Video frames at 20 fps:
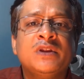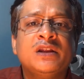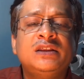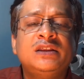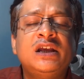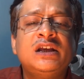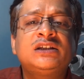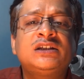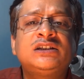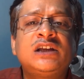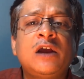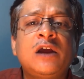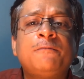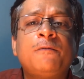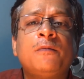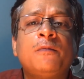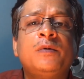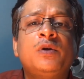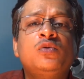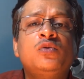This type
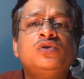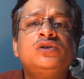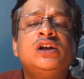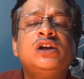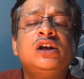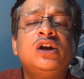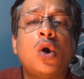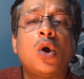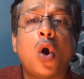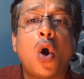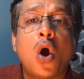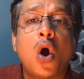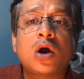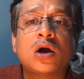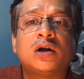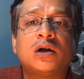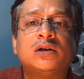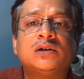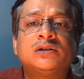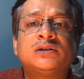of usually
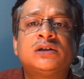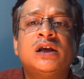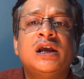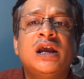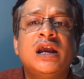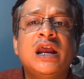occurs